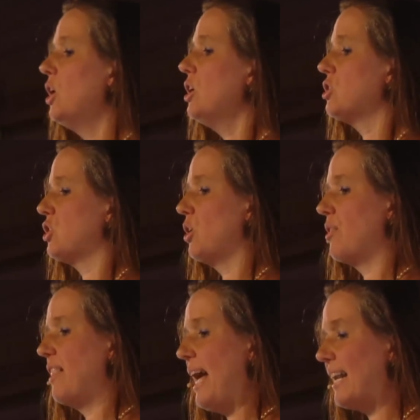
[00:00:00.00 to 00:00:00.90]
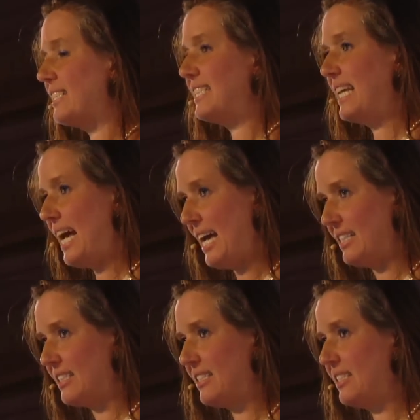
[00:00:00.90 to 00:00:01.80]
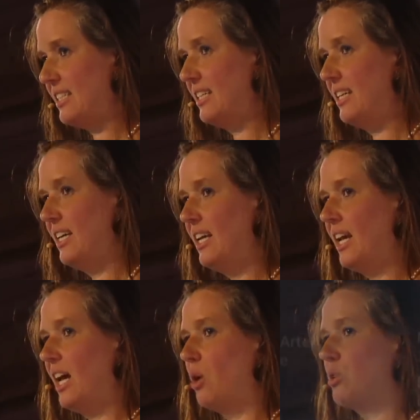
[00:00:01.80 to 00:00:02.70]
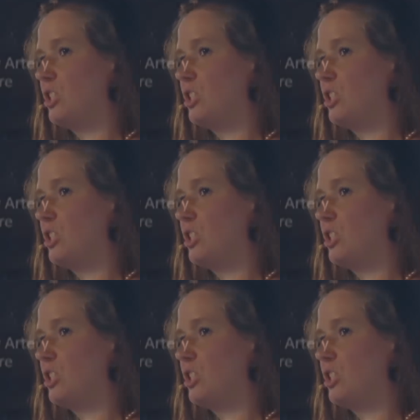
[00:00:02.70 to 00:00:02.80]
So that test was